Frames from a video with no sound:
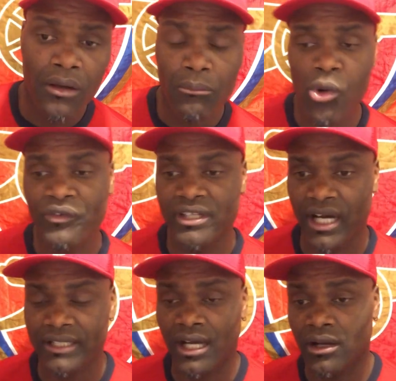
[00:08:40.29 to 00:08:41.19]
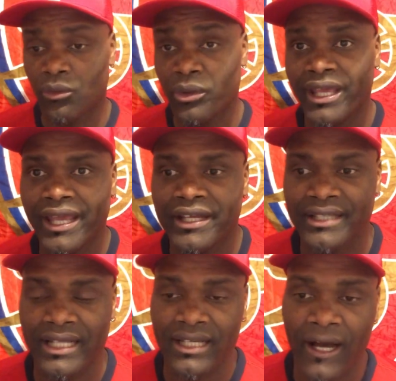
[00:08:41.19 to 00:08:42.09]
Moving on, we hear
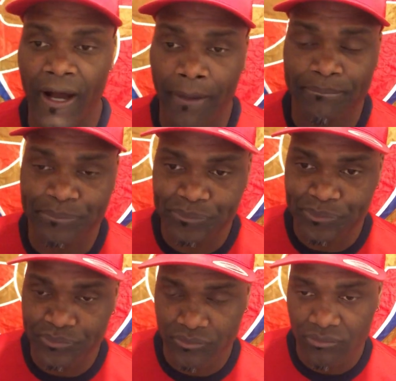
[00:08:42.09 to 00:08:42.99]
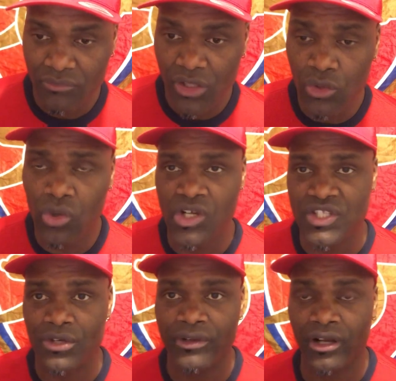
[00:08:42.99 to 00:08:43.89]
that Lucas
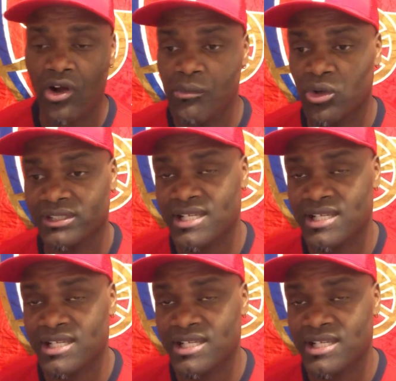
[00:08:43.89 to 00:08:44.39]
Torreira come out